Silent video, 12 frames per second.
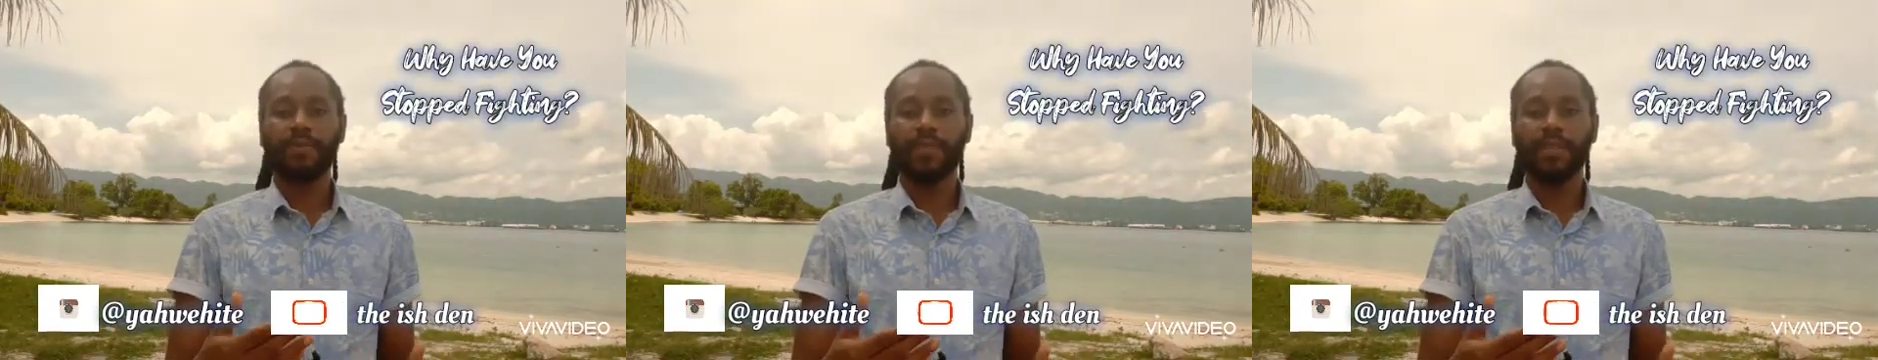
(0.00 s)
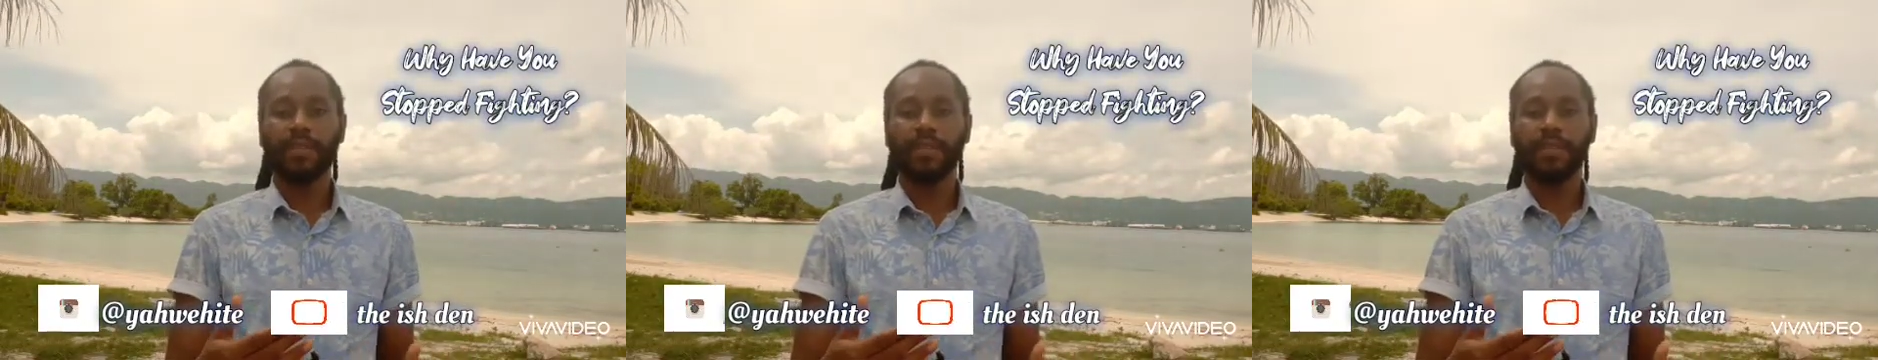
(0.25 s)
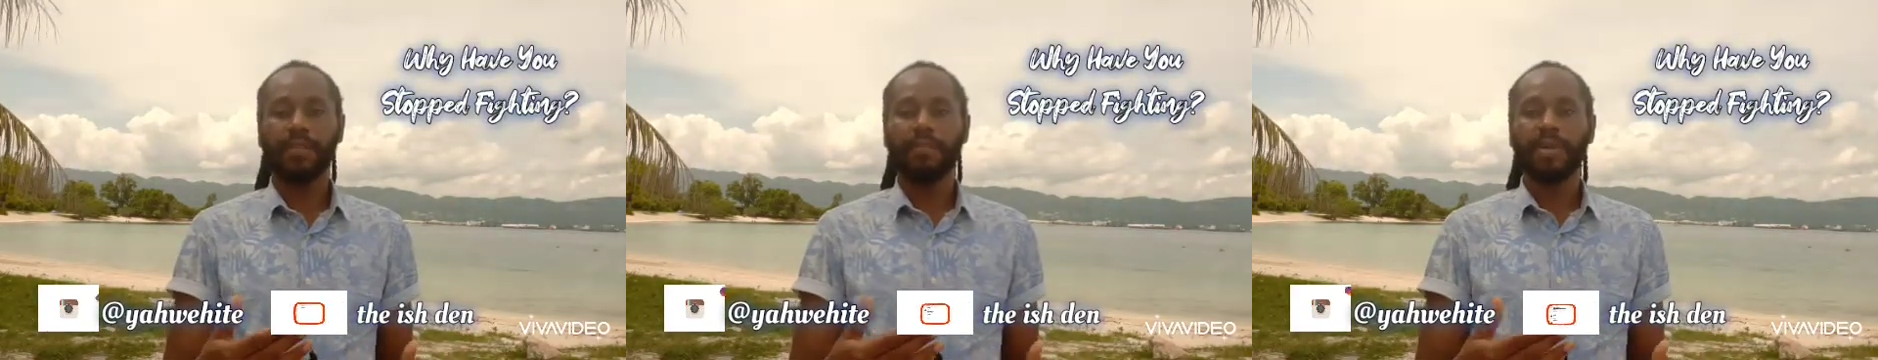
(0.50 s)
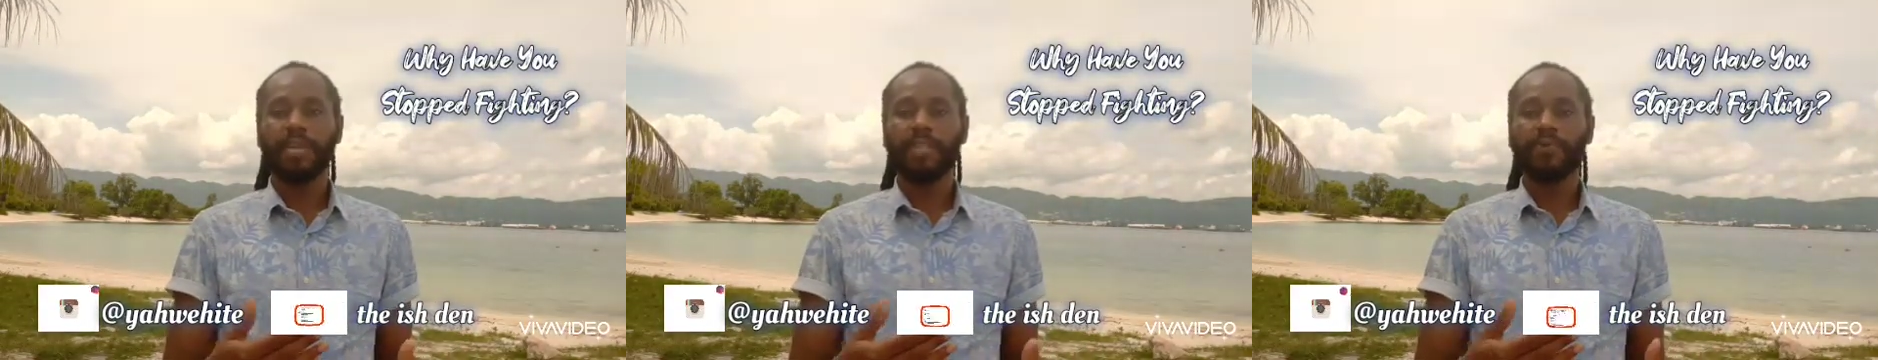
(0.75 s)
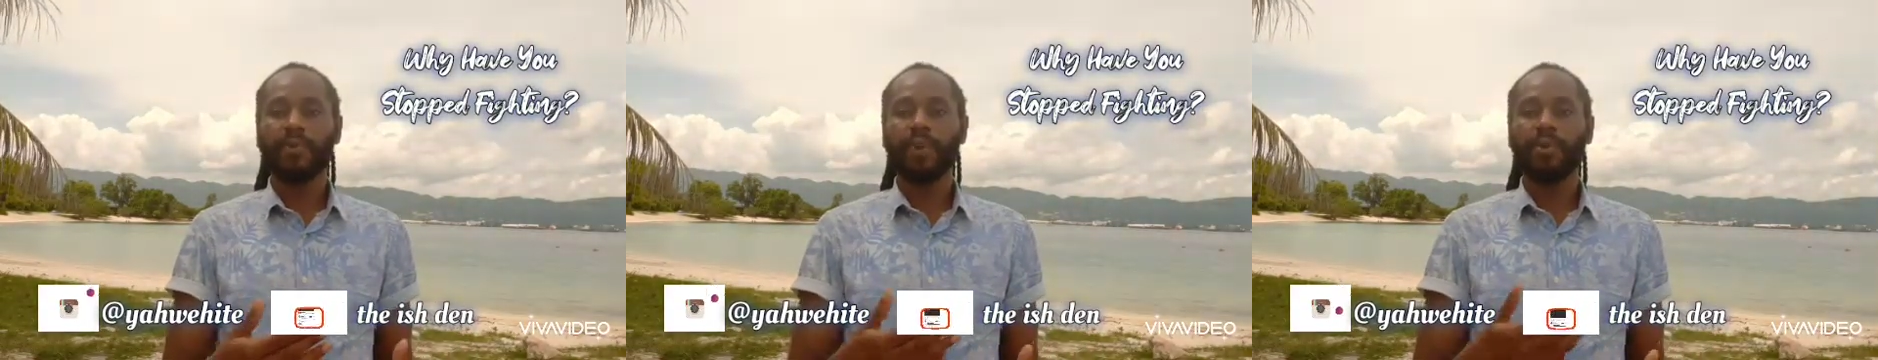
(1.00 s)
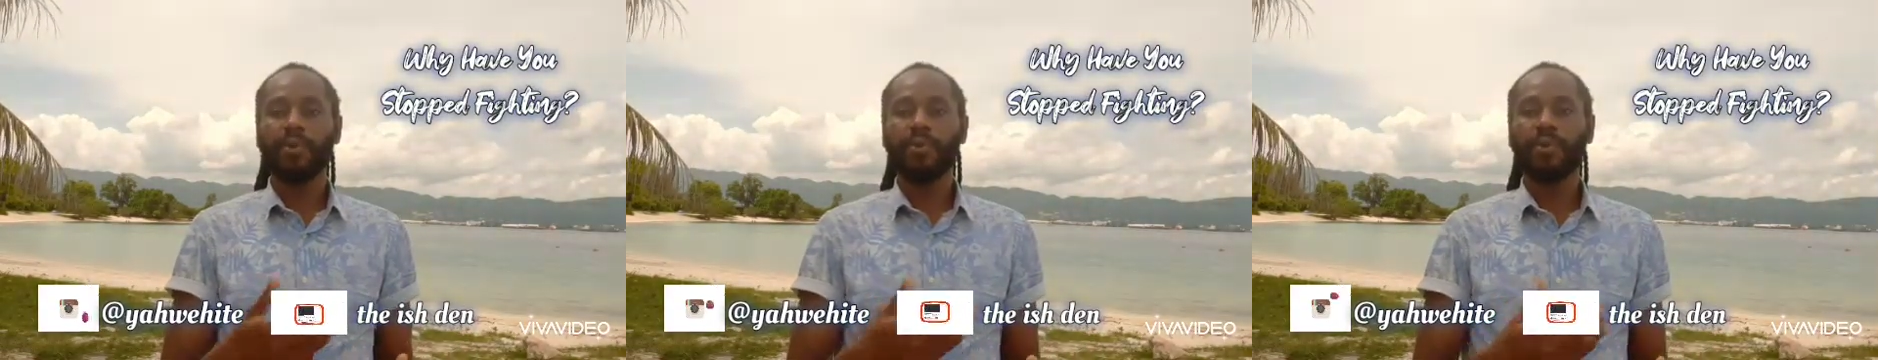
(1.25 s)
fail, because of
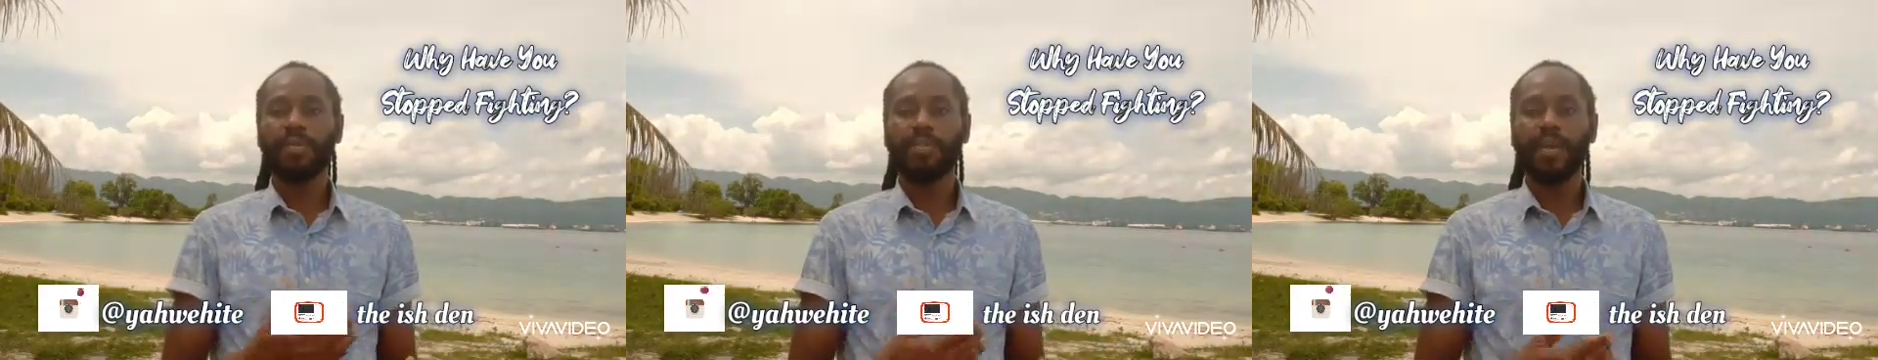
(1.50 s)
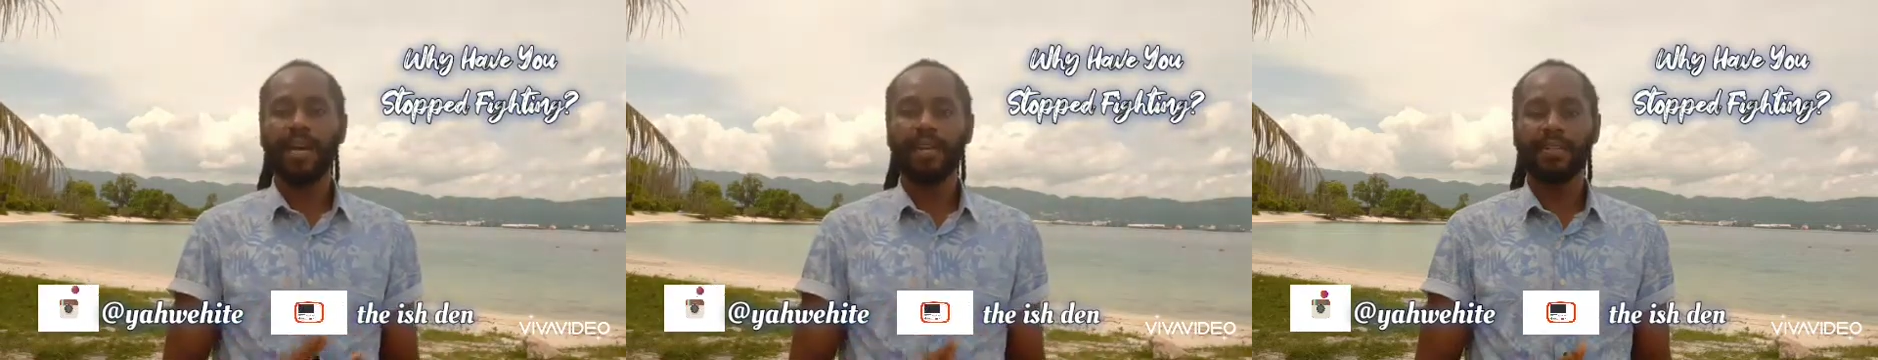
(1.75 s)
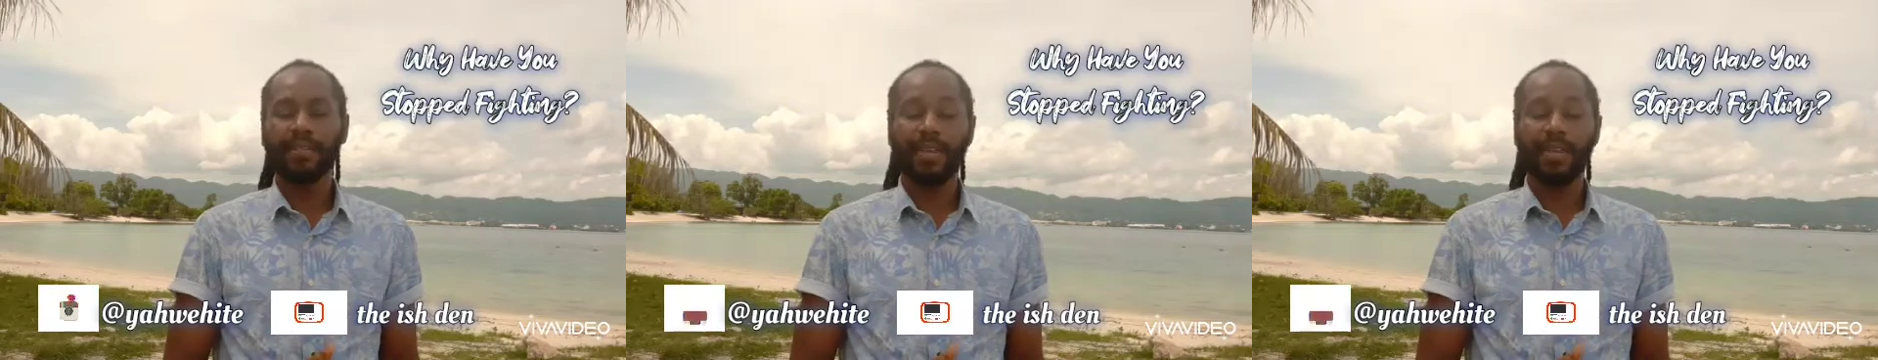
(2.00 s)
our own desires.